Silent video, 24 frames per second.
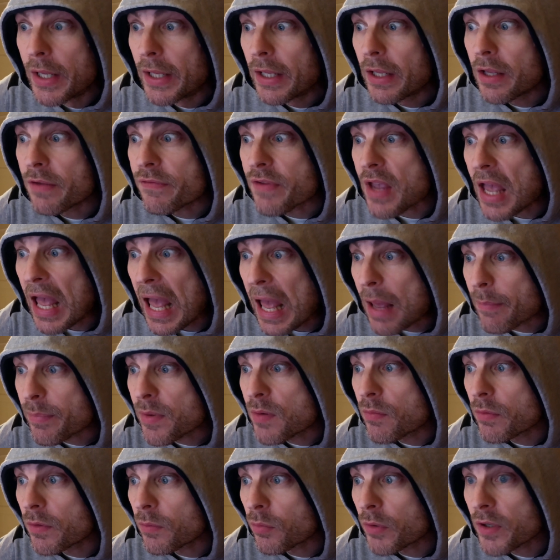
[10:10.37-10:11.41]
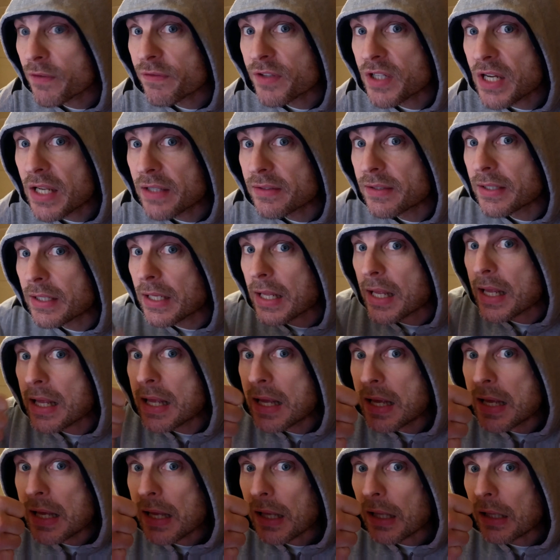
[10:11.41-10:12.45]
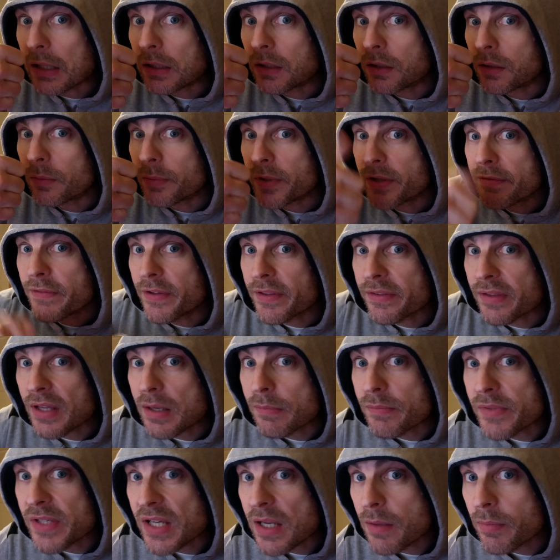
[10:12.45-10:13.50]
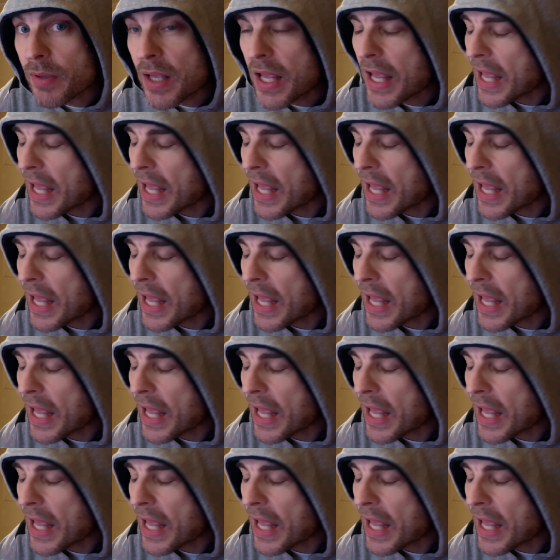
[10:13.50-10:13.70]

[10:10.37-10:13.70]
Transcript: If you're happy with what I've shared today, a little bit of a thumbs up.